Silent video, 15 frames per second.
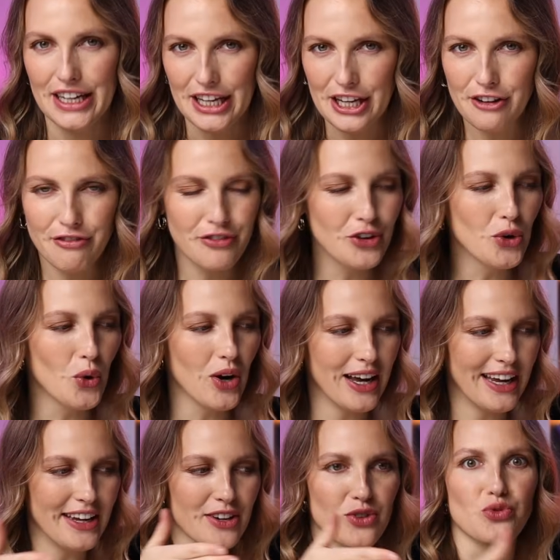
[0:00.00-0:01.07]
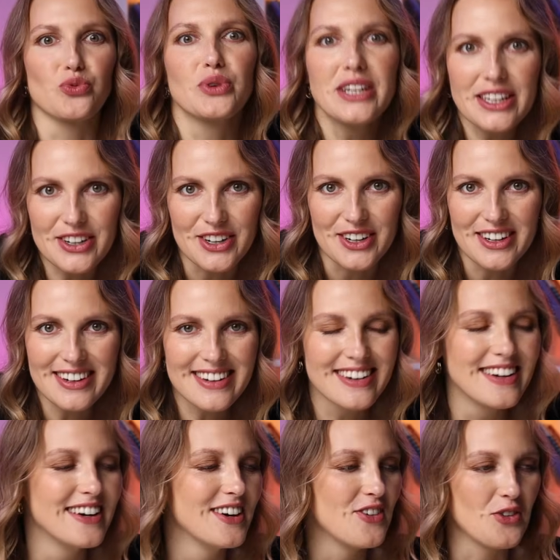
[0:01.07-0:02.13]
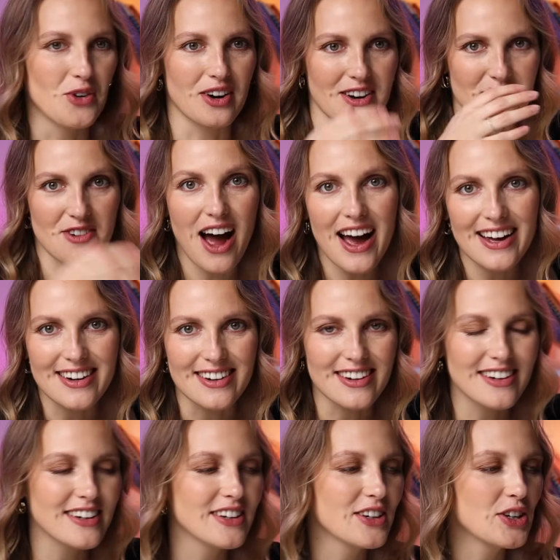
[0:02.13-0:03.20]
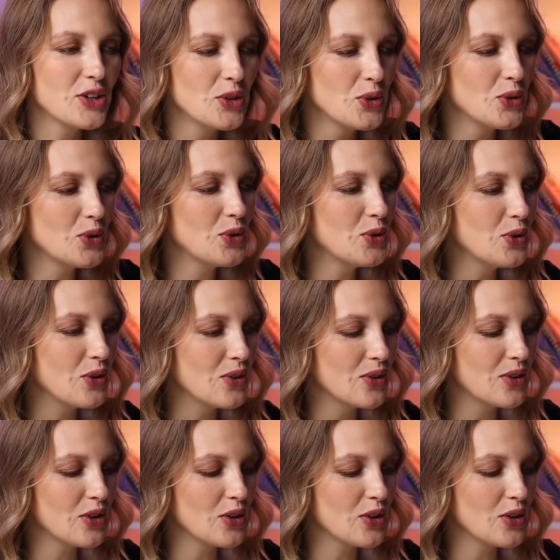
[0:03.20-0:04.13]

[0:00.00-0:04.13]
If you're a reader or a writer who